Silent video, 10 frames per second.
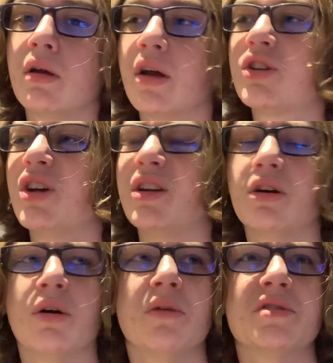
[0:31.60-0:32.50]
in, actually,
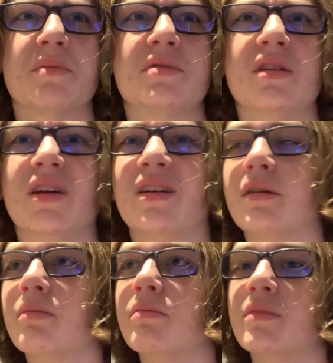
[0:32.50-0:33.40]
no, I was up to
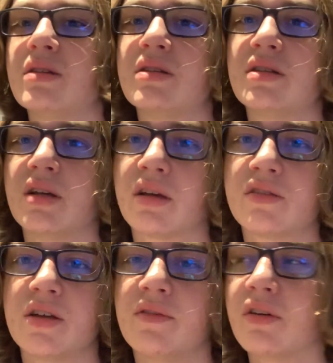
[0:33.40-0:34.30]
like
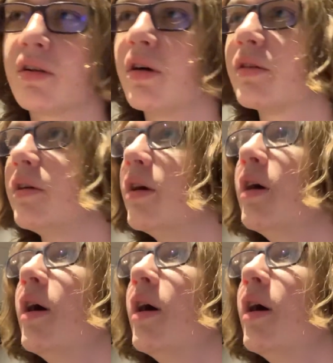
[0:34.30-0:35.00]
6, 7 o'clock today.